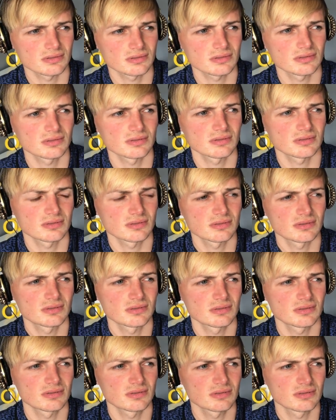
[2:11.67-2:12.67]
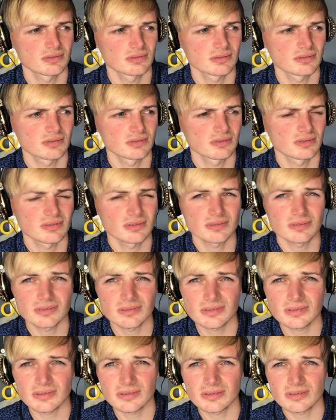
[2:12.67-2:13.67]

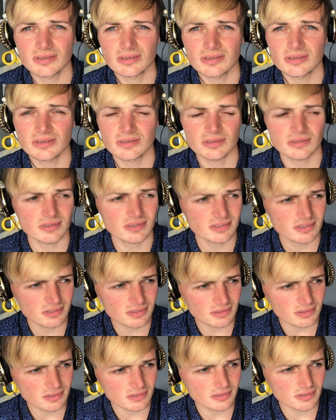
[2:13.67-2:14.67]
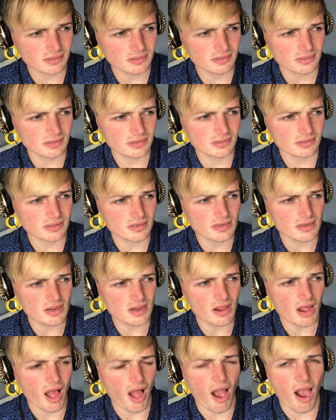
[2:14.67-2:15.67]

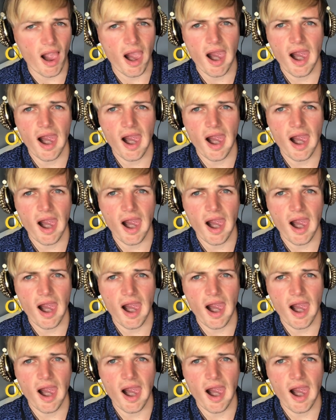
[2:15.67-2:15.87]
(silence)